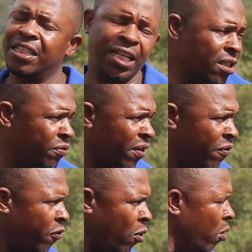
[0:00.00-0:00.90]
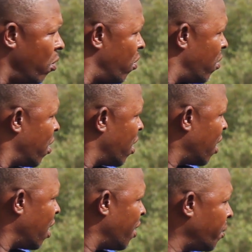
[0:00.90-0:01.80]
SV4,
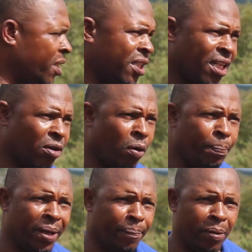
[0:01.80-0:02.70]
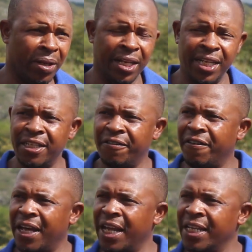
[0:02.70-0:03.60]
which is an open pollinated
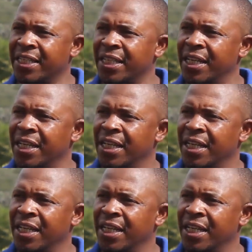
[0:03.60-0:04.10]
variety.